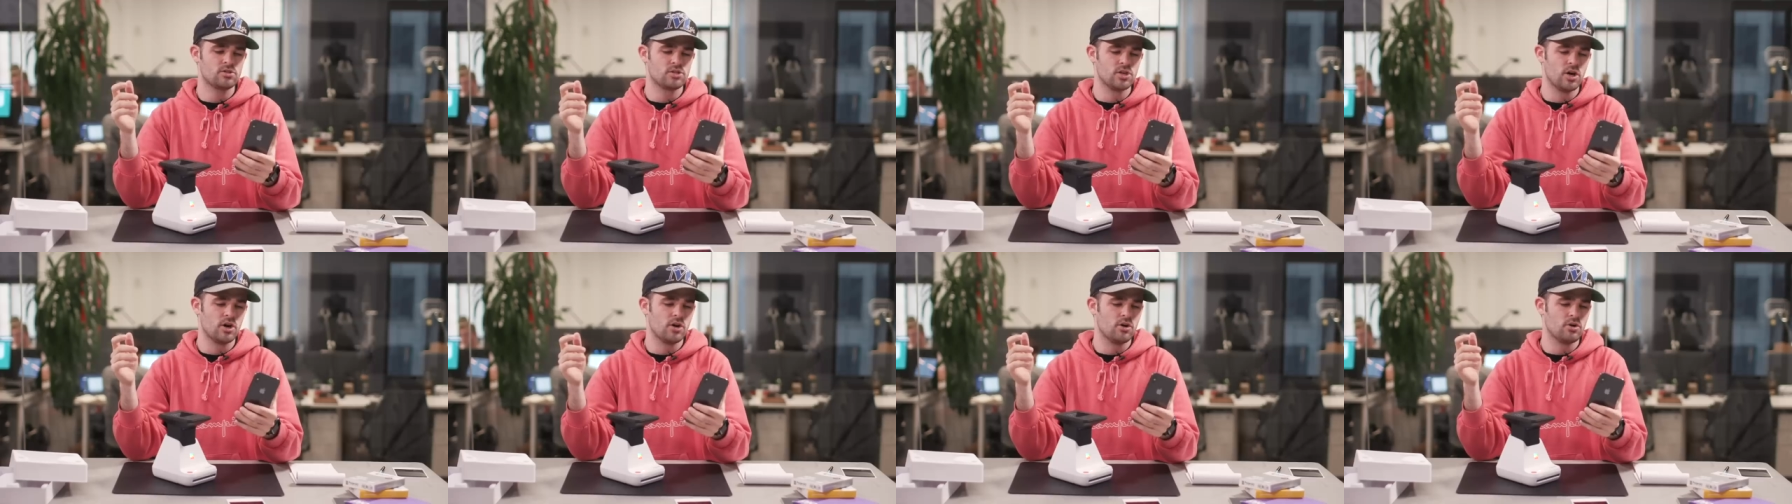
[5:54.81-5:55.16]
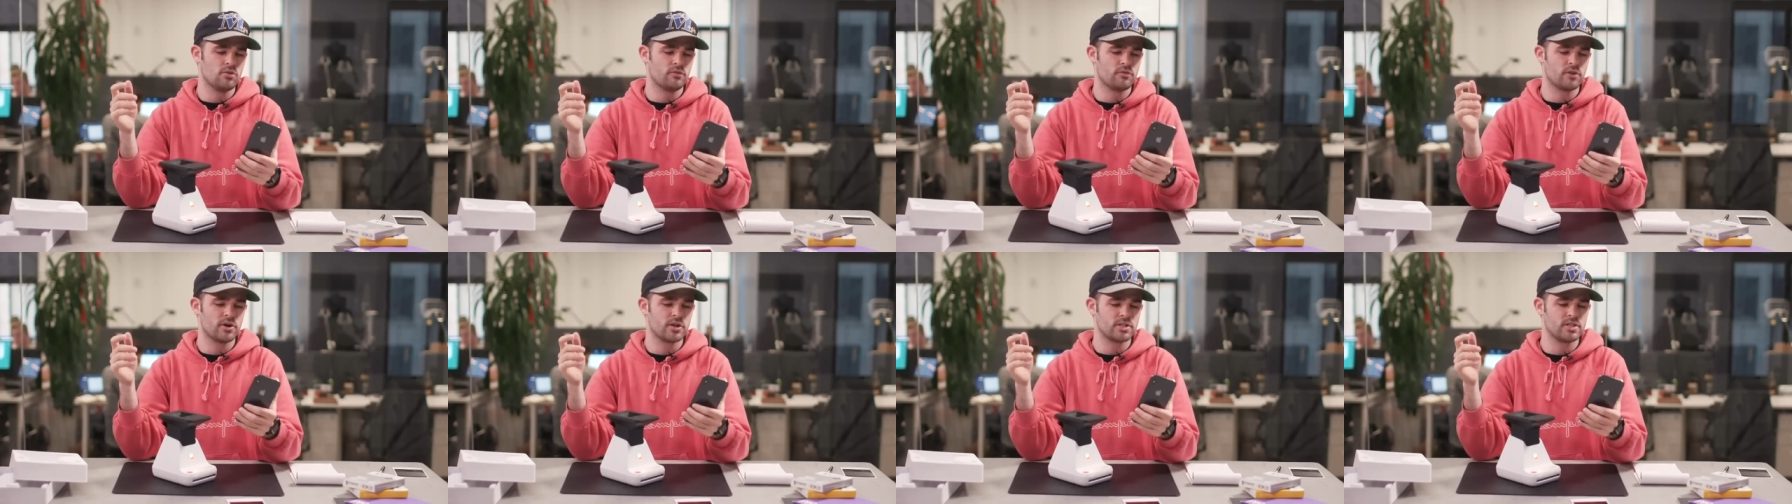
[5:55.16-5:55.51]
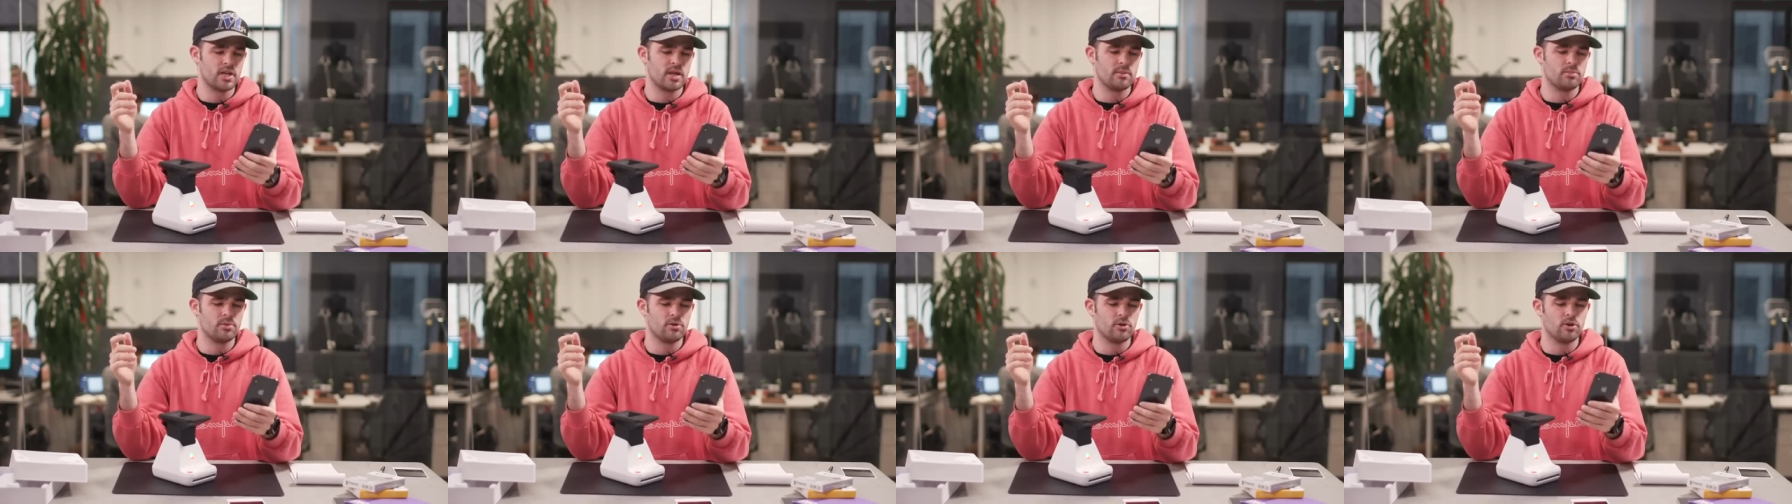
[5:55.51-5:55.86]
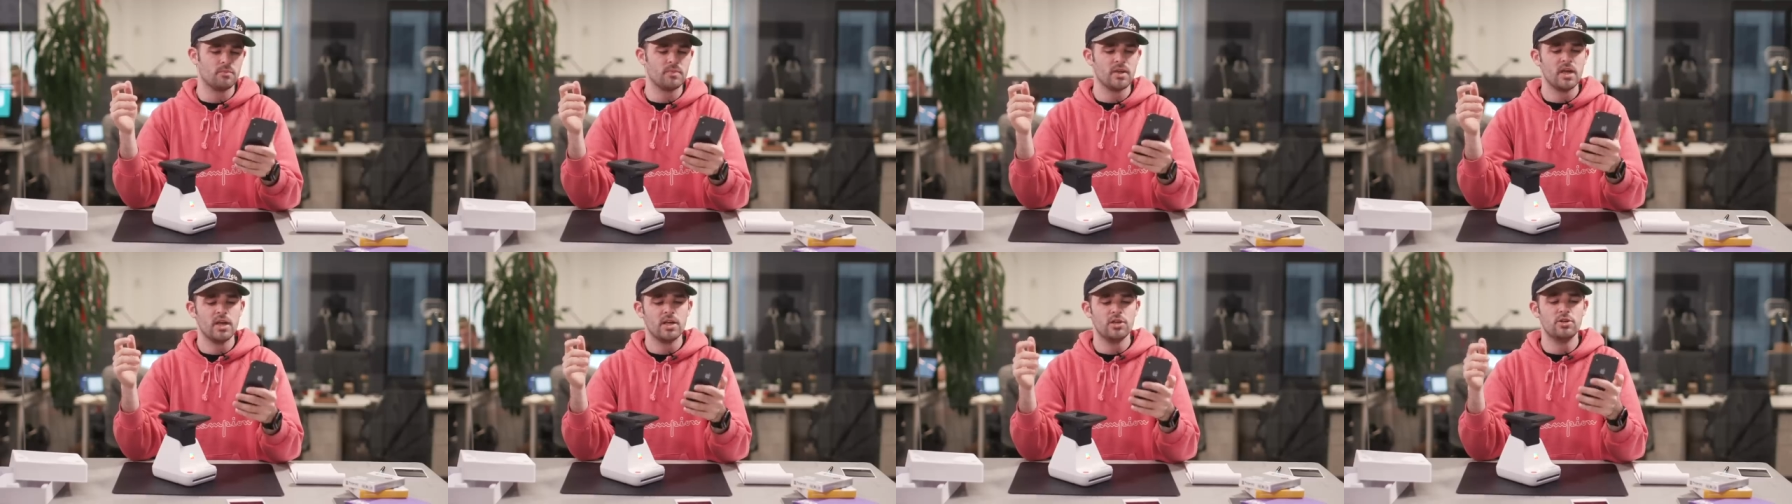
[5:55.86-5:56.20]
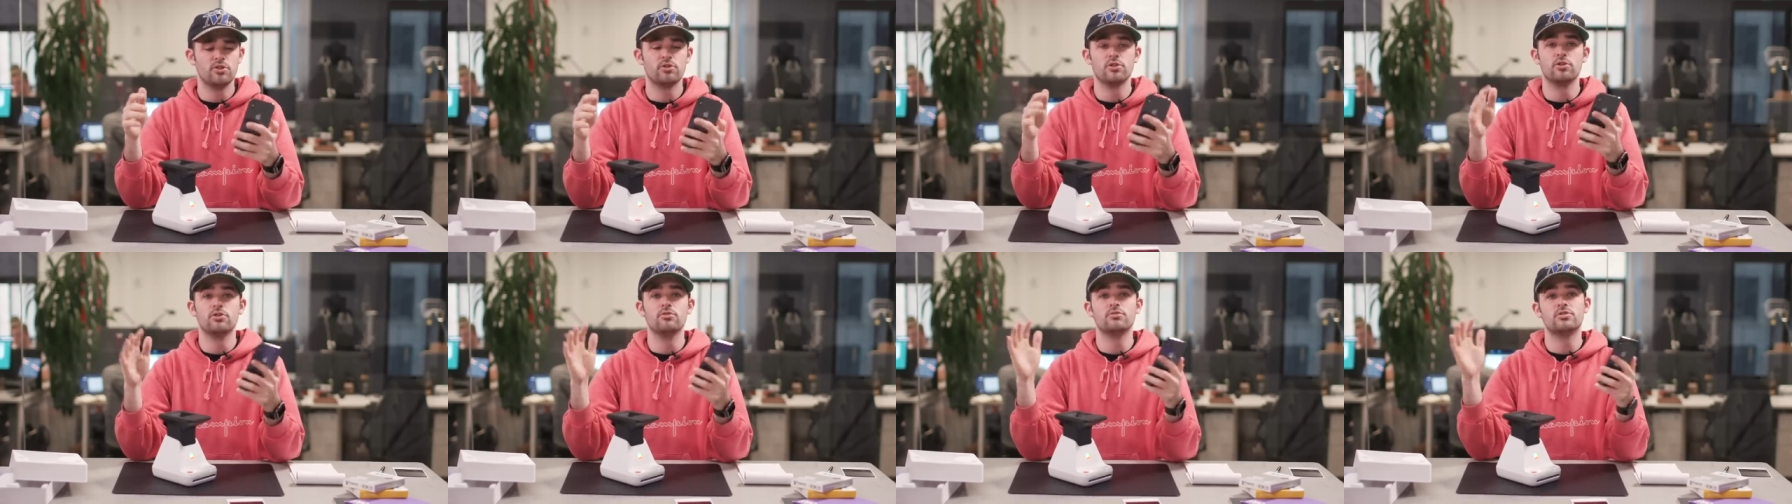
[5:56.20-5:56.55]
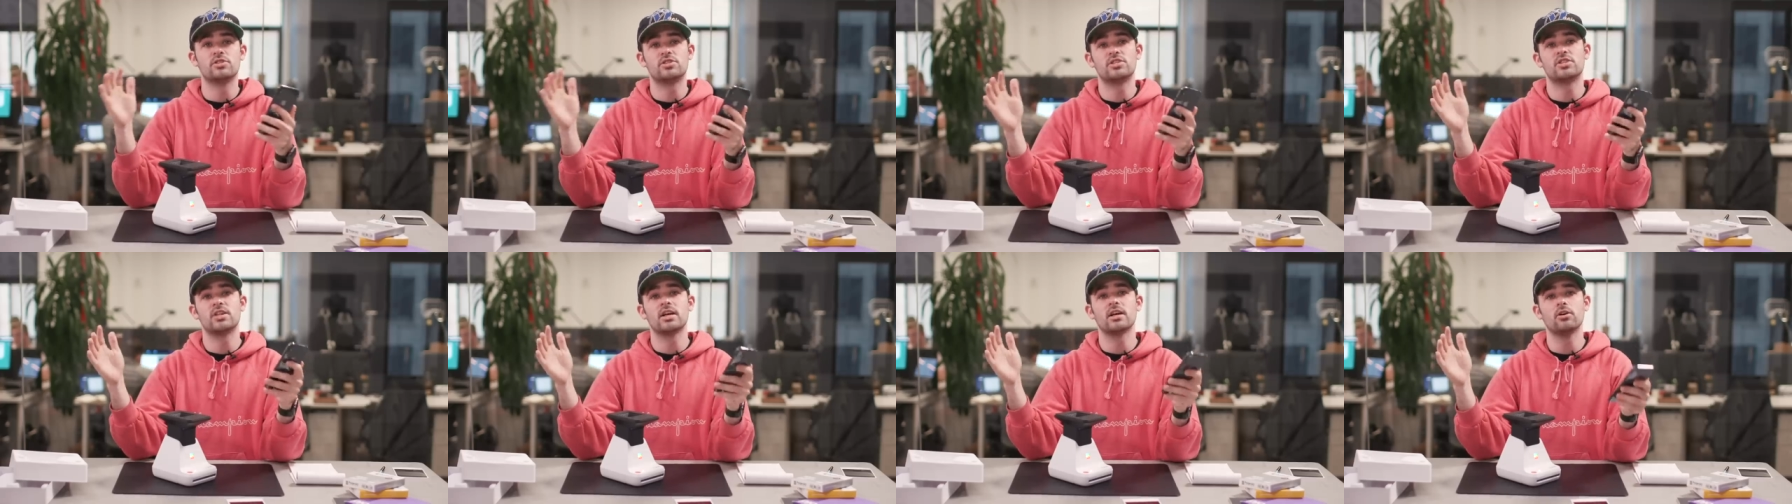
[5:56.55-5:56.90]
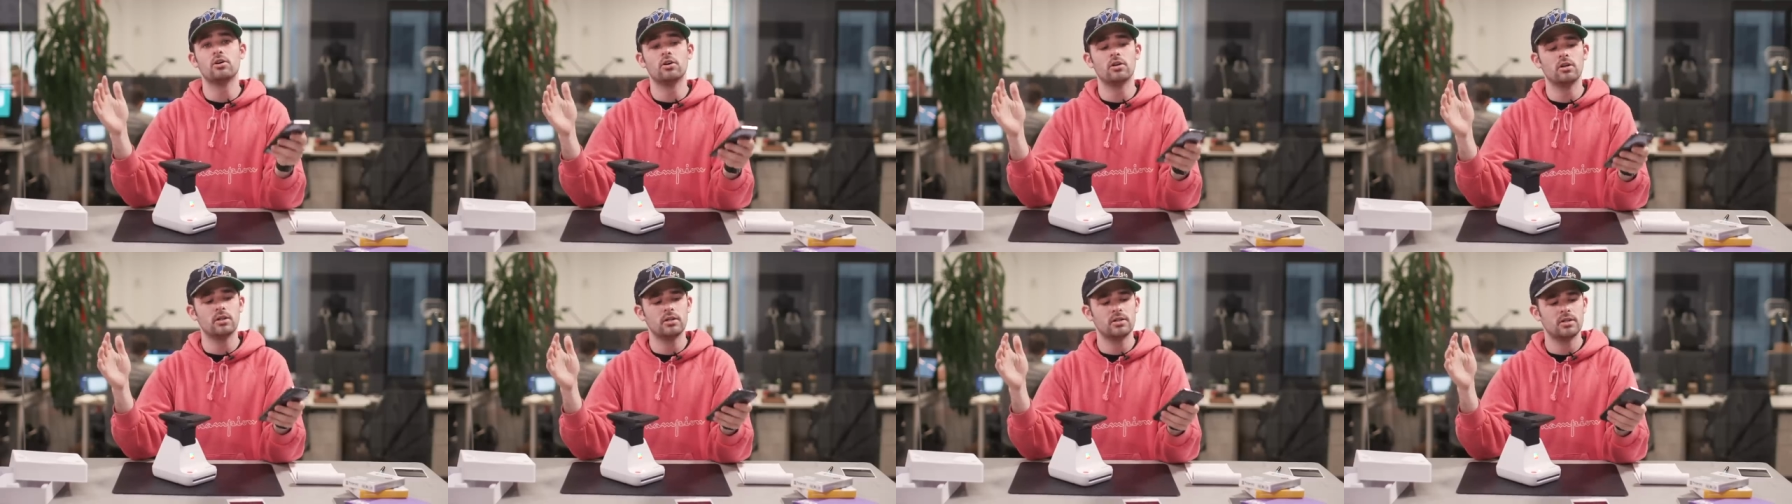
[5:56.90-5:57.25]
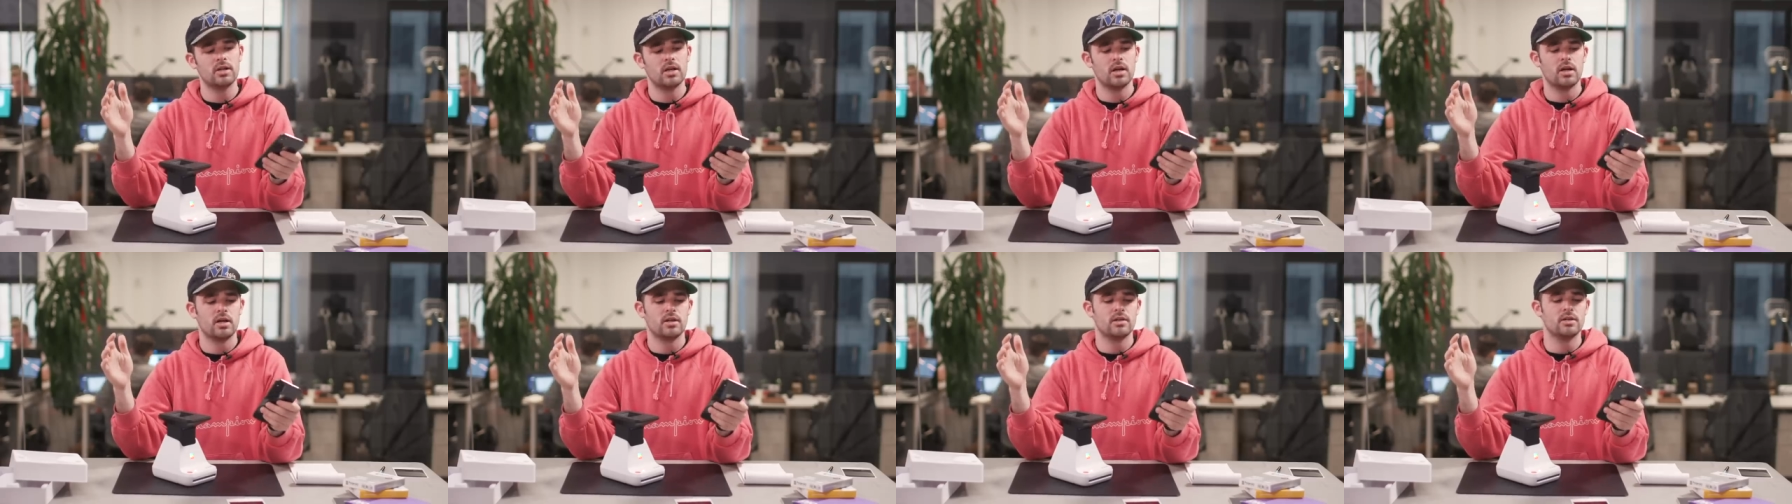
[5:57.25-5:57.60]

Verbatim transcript: So for example, you can do single,